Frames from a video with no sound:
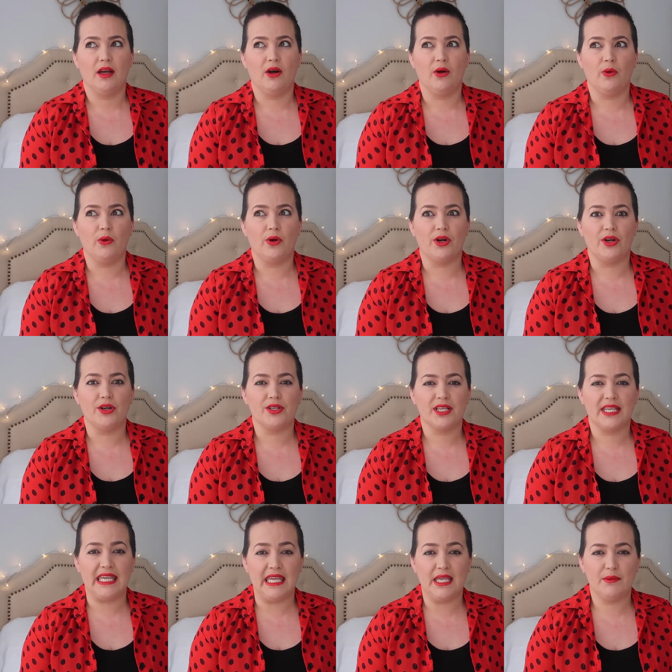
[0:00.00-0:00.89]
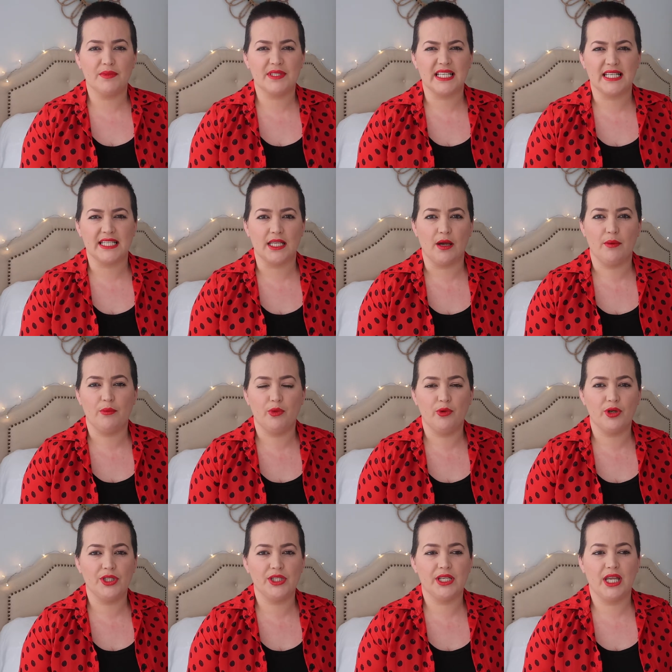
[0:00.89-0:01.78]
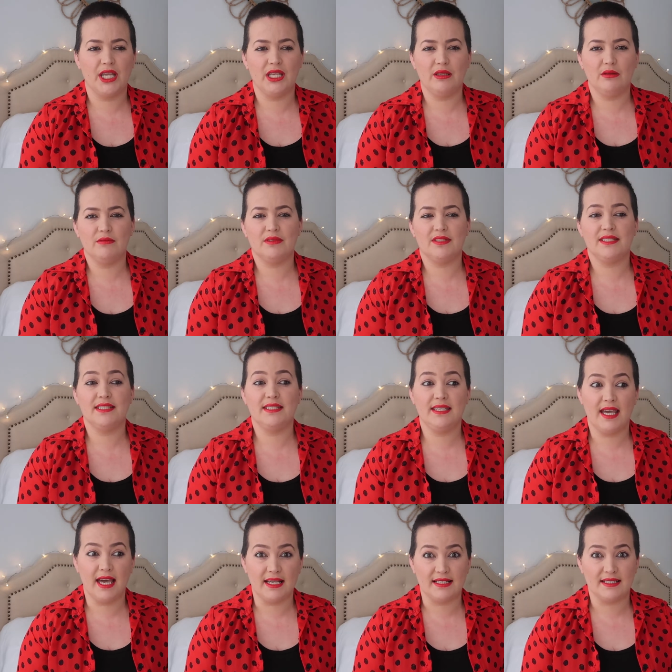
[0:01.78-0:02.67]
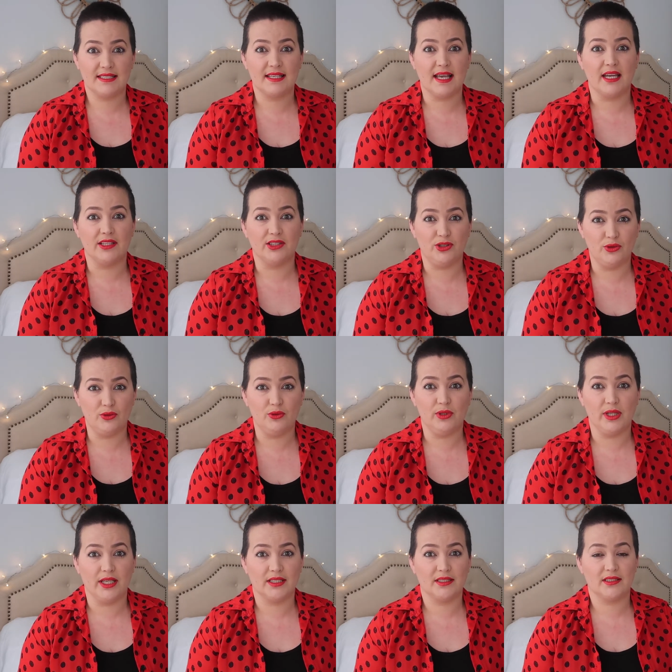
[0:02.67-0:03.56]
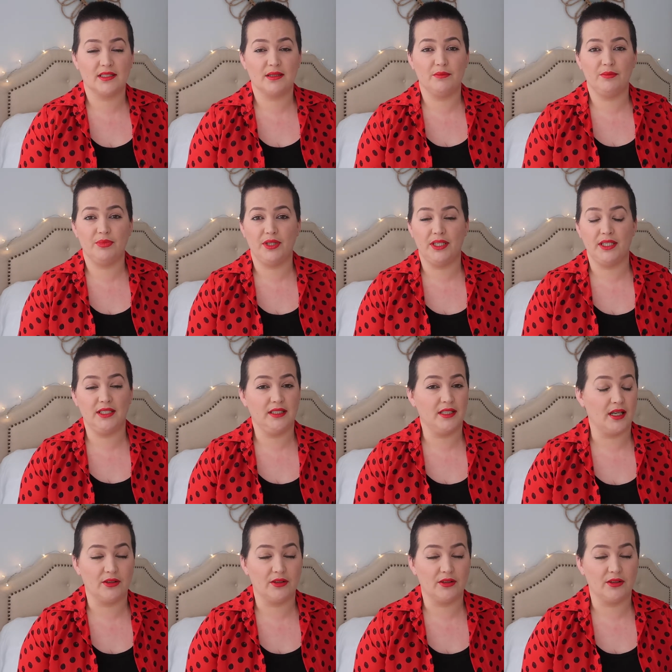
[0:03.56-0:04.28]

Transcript: or games like that, board games, yes, I do like to compete.